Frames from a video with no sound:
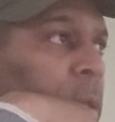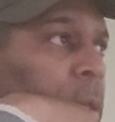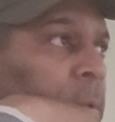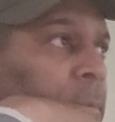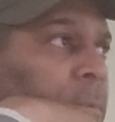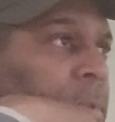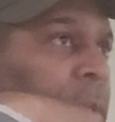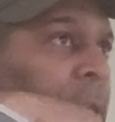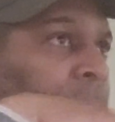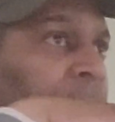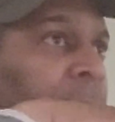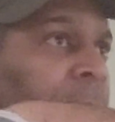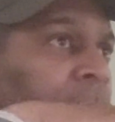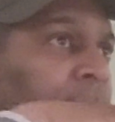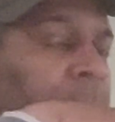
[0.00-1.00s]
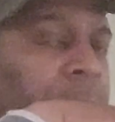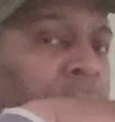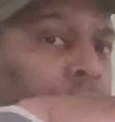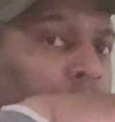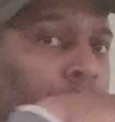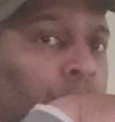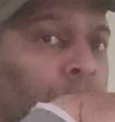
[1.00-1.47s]
If Devin Haney
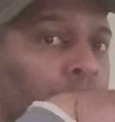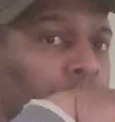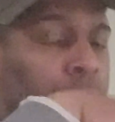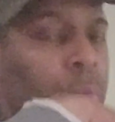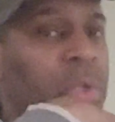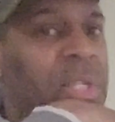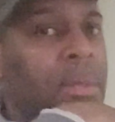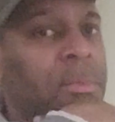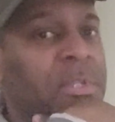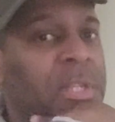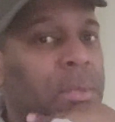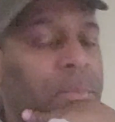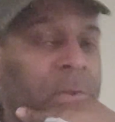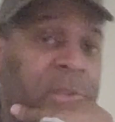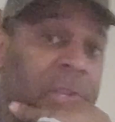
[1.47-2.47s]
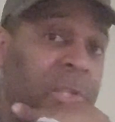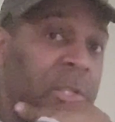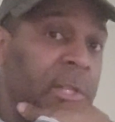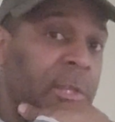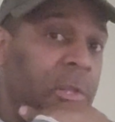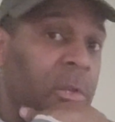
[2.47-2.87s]
knew you was upset because he